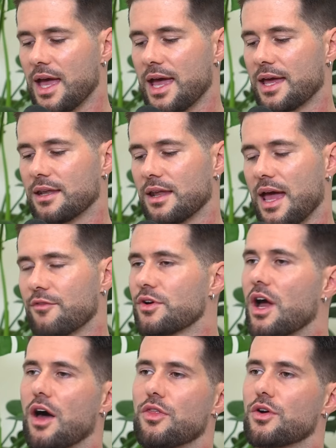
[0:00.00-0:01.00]
and
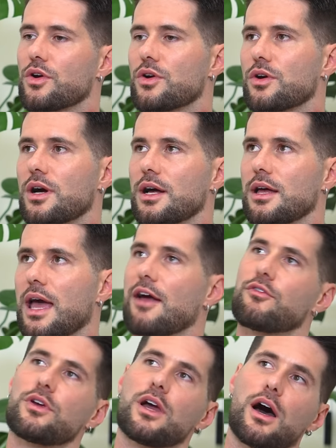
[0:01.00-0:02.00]
every other
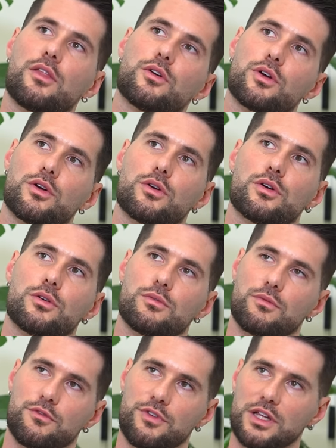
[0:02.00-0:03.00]
every other
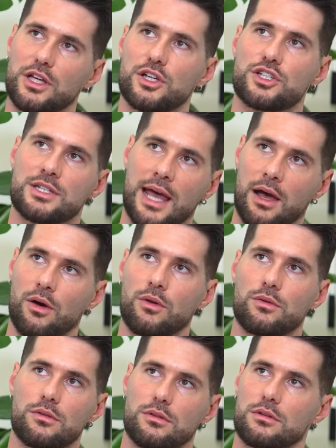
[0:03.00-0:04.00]
village,
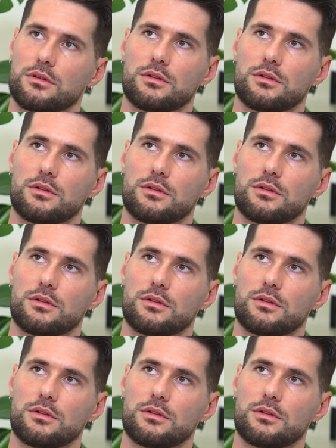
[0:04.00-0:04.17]
town,